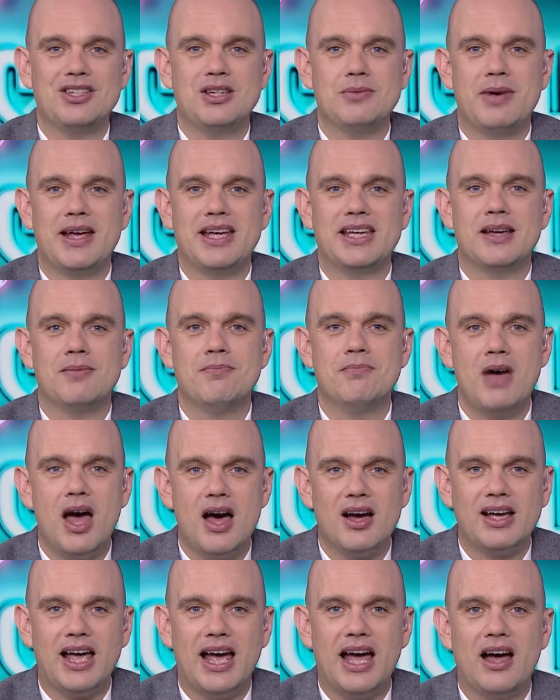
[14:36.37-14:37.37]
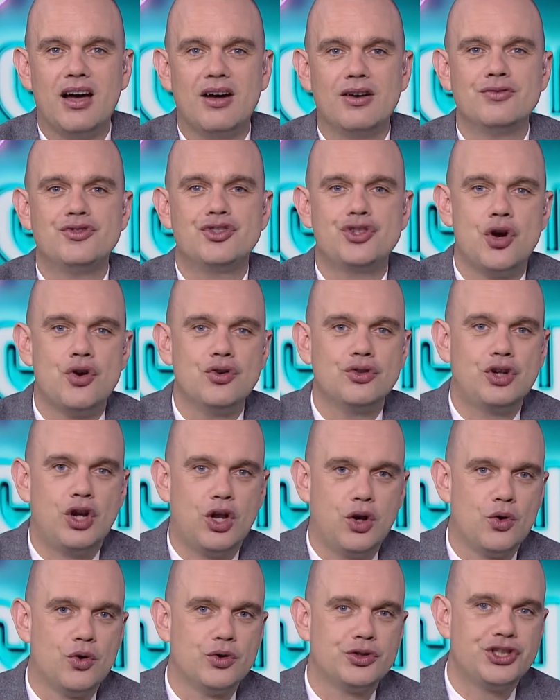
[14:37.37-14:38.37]
to Make a Mug Out of
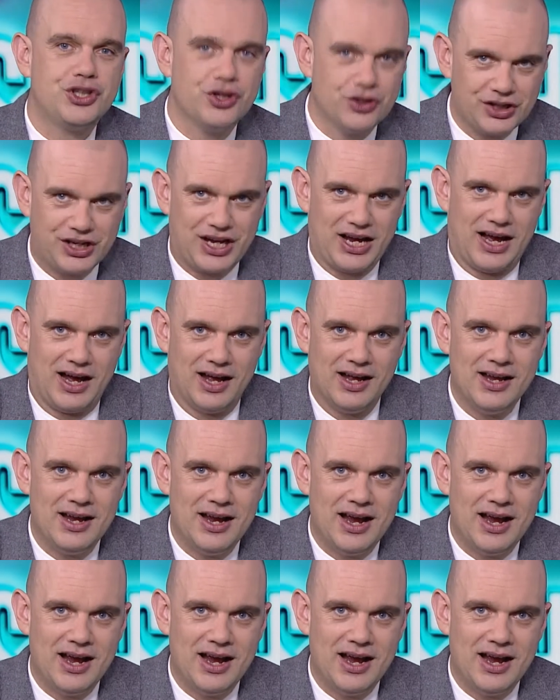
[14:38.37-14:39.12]
Jean-Claude Juncker